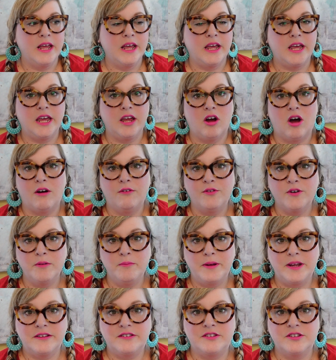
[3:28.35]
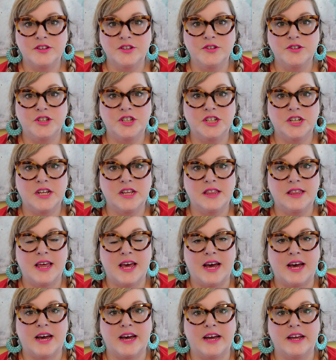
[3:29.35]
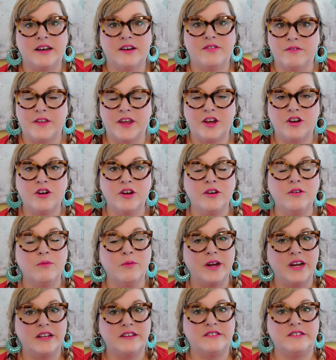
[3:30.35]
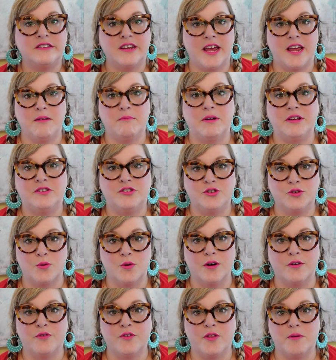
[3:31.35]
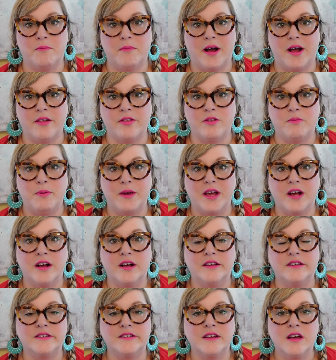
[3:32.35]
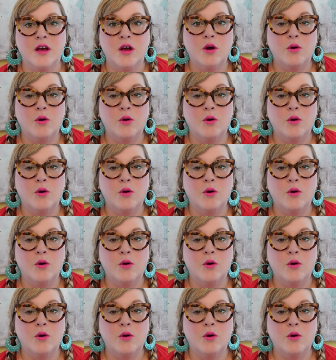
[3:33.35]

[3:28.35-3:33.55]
He offered me a solution that they couldn't reinstate my store for the month because